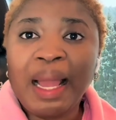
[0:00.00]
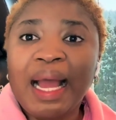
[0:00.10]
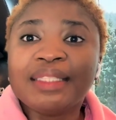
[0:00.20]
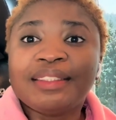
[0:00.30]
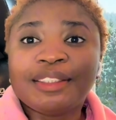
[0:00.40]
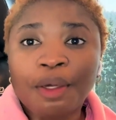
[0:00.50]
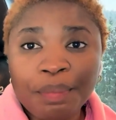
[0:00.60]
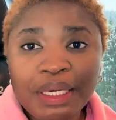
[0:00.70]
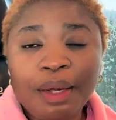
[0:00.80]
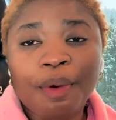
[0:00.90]
And
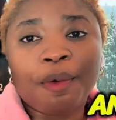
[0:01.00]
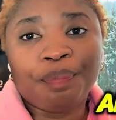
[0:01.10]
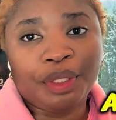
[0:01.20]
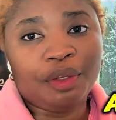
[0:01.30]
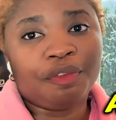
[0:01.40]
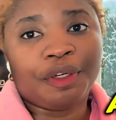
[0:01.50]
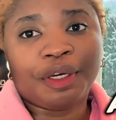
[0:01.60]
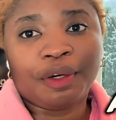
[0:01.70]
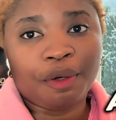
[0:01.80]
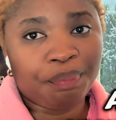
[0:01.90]
something about
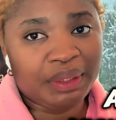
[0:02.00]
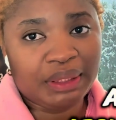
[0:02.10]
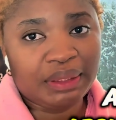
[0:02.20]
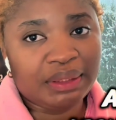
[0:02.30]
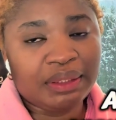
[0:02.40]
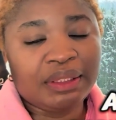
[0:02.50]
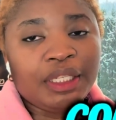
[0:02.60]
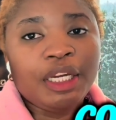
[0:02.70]
behavioral competencies,